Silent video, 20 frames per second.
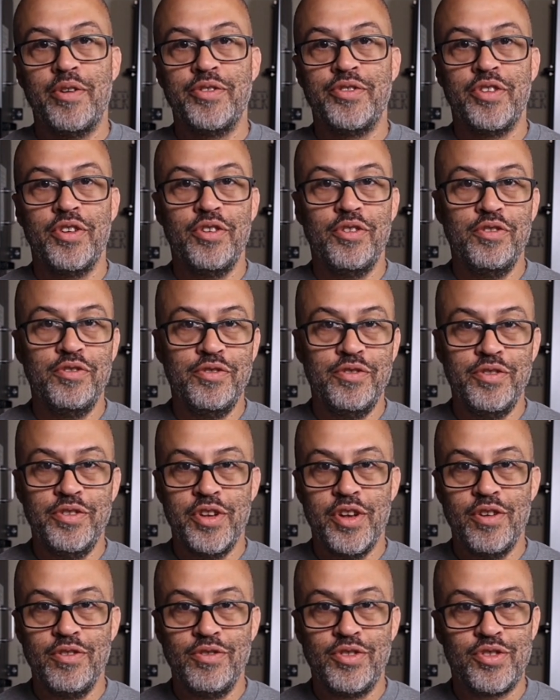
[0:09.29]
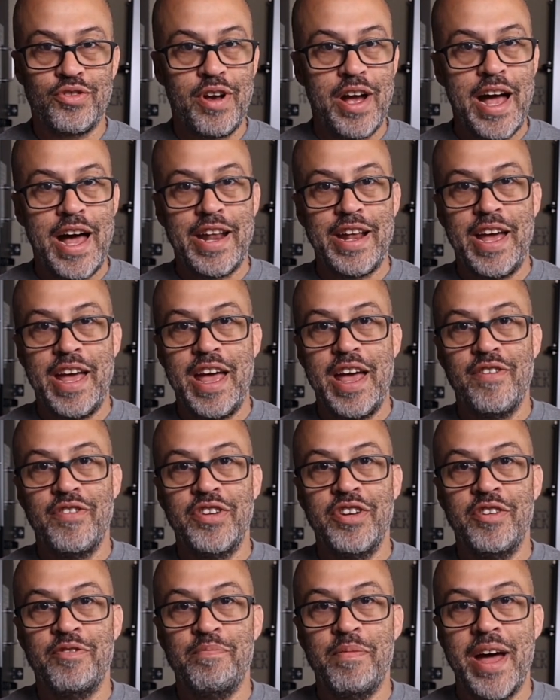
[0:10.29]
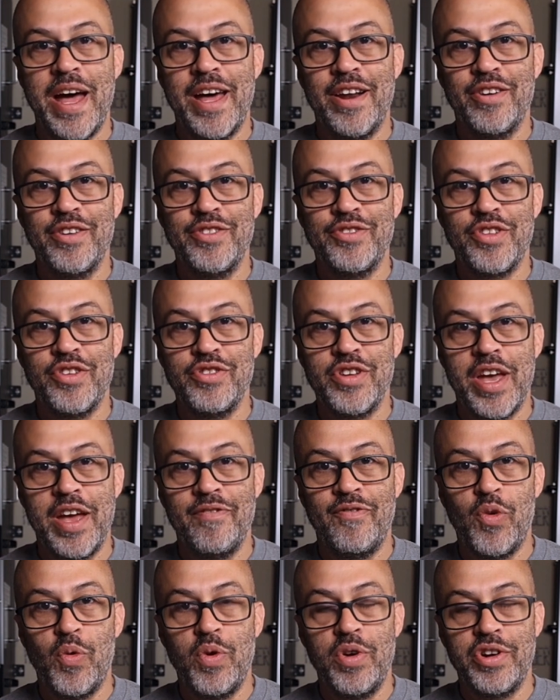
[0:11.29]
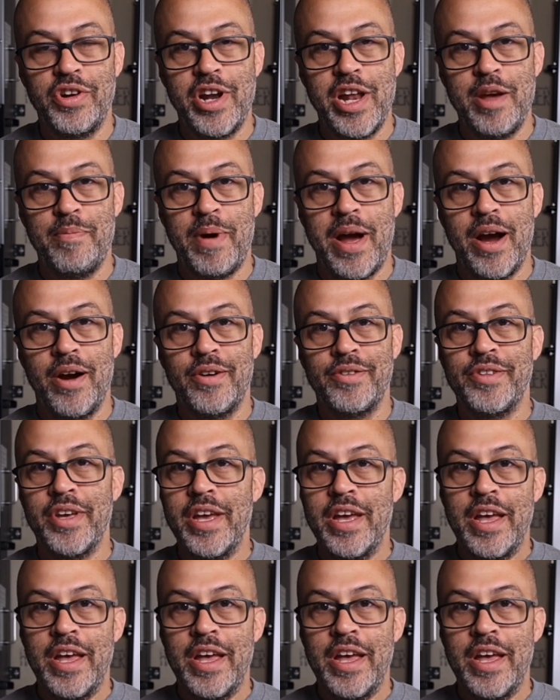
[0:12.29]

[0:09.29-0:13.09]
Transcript: So, you know, try to have enough batteries so you have four hundred amp hours.